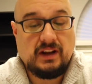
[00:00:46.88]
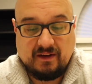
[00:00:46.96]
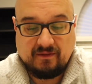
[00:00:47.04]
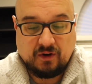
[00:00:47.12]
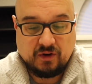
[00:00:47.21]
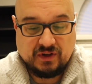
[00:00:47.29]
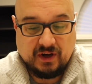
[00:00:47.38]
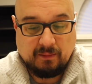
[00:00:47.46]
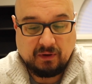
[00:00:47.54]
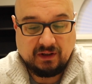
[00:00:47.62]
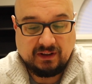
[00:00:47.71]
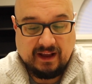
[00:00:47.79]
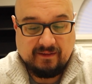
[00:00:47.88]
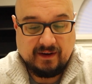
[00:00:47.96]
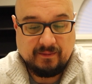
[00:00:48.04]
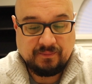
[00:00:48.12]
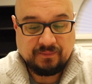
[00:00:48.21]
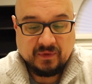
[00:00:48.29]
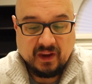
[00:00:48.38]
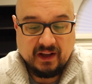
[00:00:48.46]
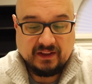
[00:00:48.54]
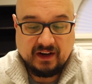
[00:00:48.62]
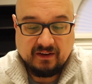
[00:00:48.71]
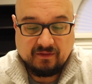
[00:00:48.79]
in verse number 11.
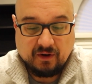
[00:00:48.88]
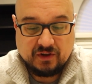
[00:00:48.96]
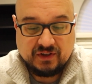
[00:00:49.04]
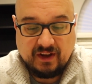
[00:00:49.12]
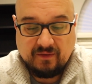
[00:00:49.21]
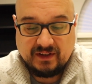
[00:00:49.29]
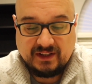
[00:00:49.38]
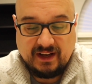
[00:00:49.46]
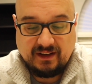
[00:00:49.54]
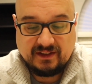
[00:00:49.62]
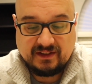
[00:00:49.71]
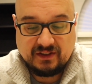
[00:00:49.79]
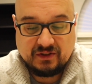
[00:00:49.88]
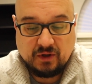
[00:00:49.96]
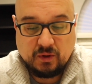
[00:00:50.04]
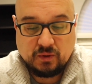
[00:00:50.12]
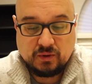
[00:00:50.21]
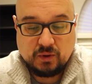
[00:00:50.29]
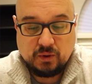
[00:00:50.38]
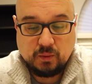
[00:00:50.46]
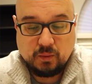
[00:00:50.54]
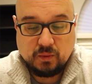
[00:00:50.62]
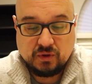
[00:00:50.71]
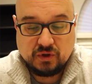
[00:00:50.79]
And then in verse 17 it says, "Those
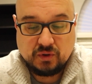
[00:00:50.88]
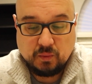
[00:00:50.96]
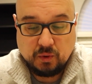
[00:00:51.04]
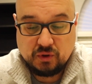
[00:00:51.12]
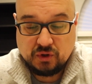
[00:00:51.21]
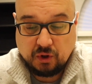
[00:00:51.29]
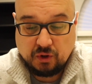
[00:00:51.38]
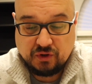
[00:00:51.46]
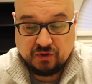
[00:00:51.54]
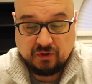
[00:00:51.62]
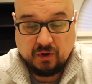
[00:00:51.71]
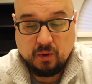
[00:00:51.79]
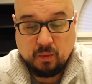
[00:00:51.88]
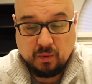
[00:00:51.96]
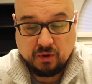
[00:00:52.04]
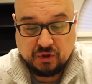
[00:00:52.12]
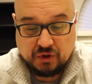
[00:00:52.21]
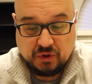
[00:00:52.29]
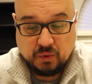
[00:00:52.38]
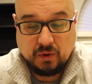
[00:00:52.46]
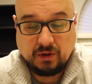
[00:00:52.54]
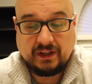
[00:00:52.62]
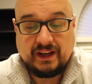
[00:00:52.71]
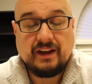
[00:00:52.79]
who search will
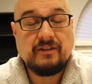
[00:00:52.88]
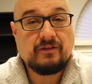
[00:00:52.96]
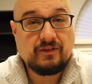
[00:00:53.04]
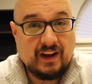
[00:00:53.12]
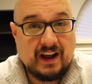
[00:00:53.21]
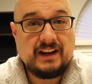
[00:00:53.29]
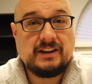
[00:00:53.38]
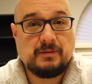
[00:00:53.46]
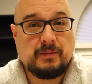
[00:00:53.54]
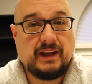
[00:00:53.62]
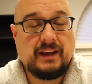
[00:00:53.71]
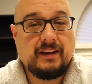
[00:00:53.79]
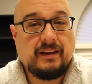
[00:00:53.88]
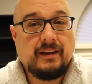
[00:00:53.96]
surely find me."